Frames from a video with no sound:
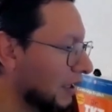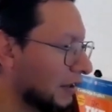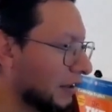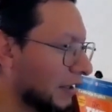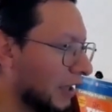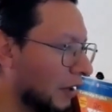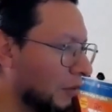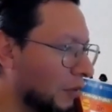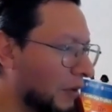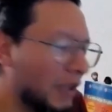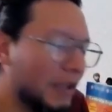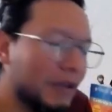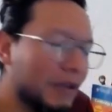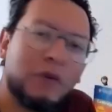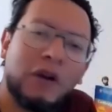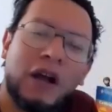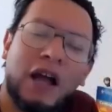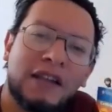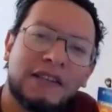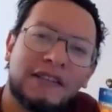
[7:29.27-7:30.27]
Then
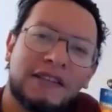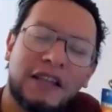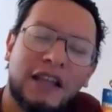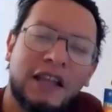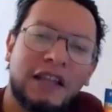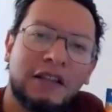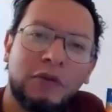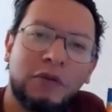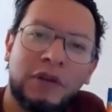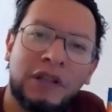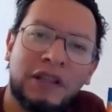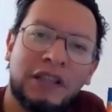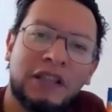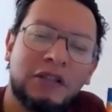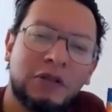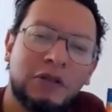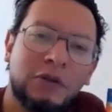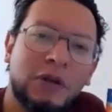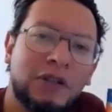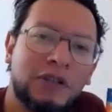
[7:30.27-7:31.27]
I said we
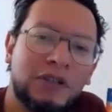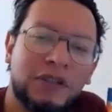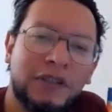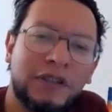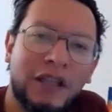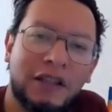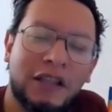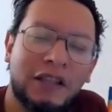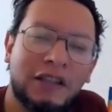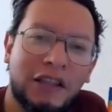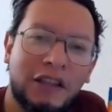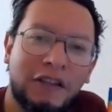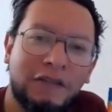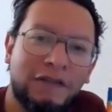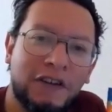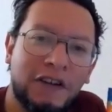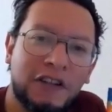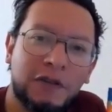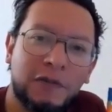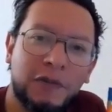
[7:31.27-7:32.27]
need to understand the
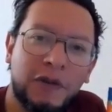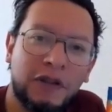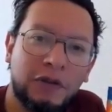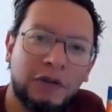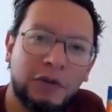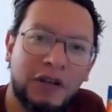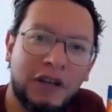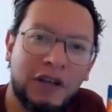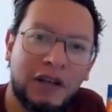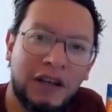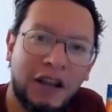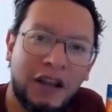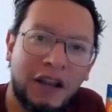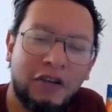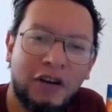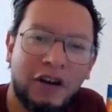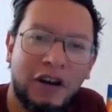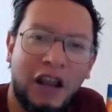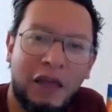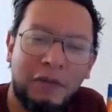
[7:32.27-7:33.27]
difference between an
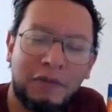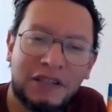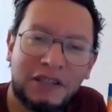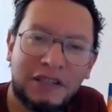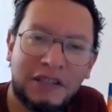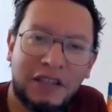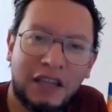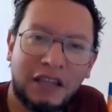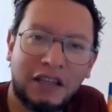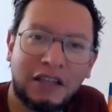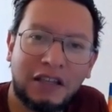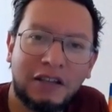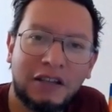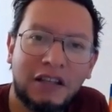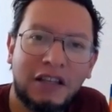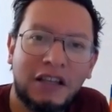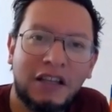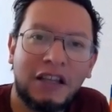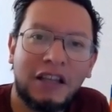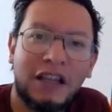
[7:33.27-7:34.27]
error and a mistake.
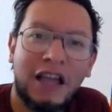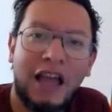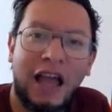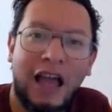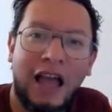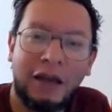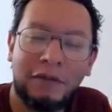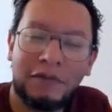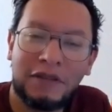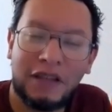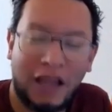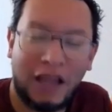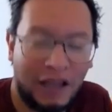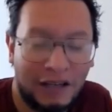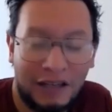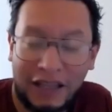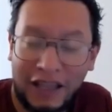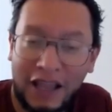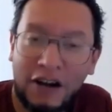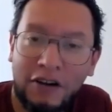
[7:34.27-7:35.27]

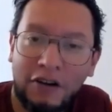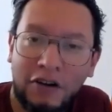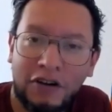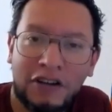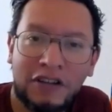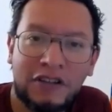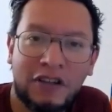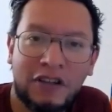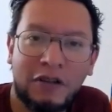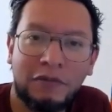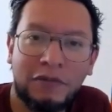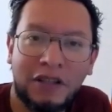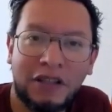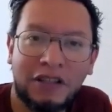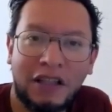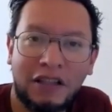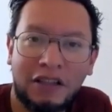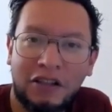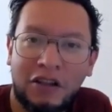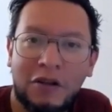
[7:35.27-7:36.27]
An error is
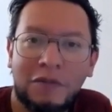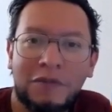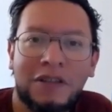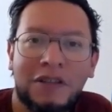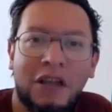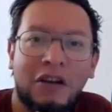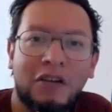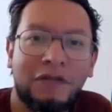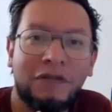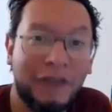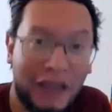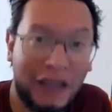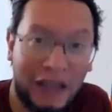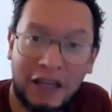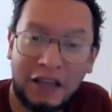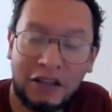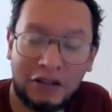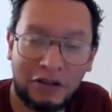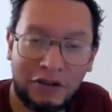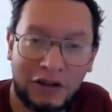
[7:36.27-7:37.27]
something that comes out of
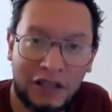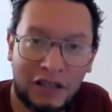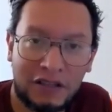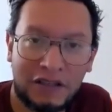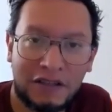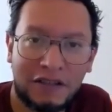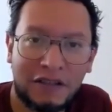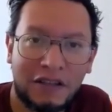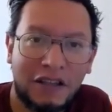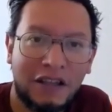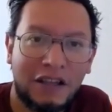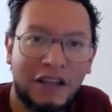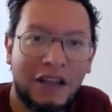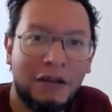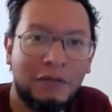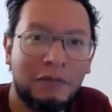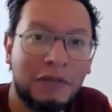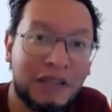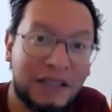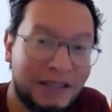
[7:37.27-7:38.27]
ignorance.
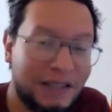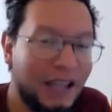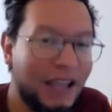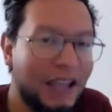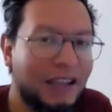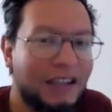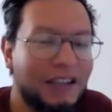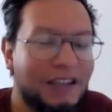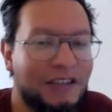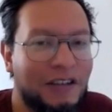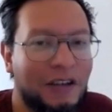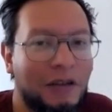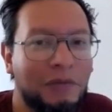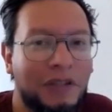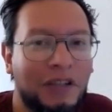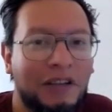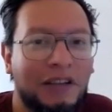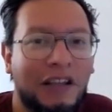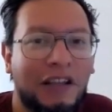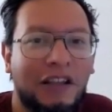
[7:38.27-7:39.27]
Mistake is
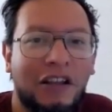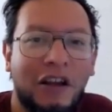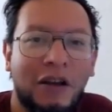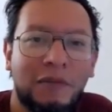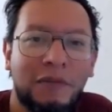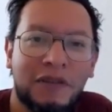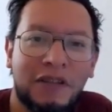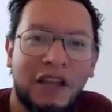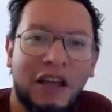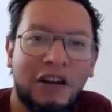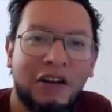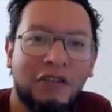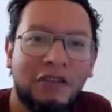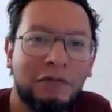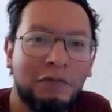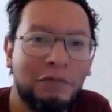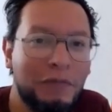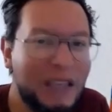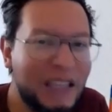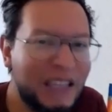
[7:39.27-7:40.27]
something that comes out
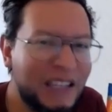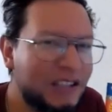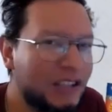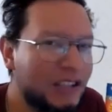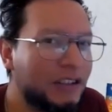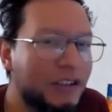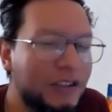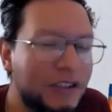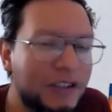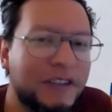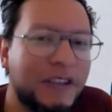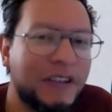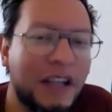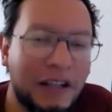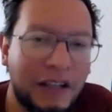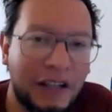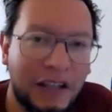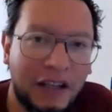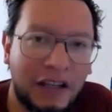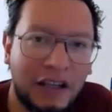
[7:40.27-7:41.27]
of
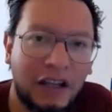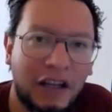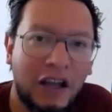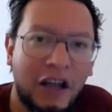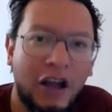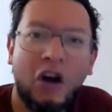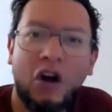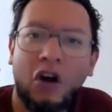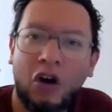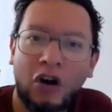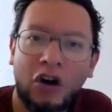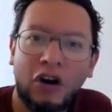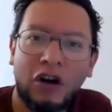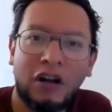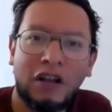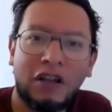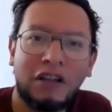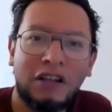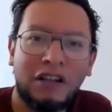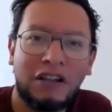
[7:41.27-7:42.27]
misunderstanding
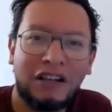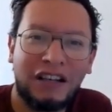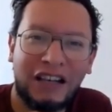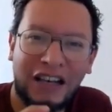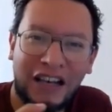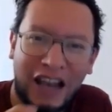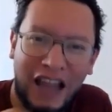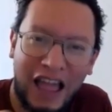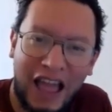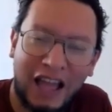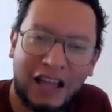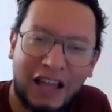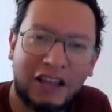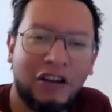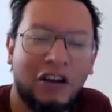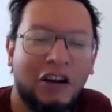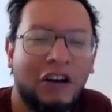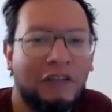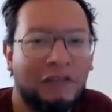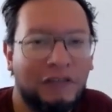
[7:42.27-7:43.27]
or lack
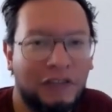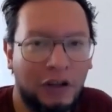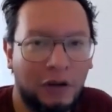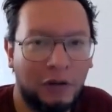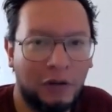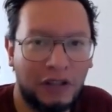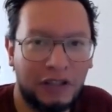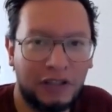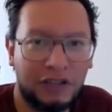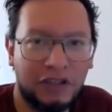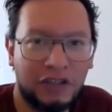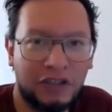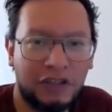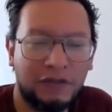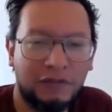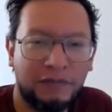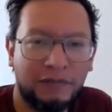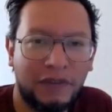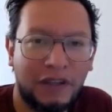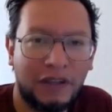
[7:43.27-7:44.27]
of
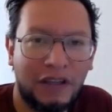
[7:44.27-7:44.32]
knowledge.